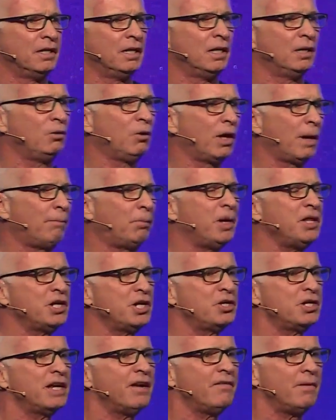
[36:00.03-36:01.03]
Lord, I pray that
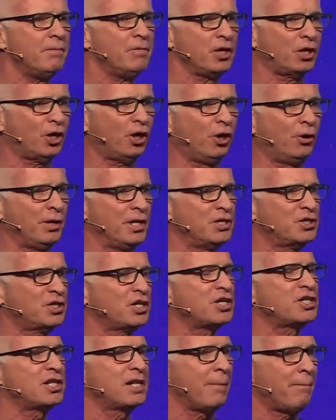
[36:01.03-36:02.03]
you give them the courage to
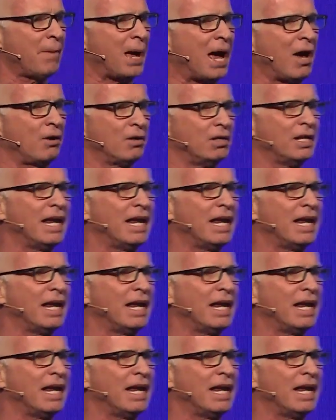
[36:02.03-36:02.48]
step out and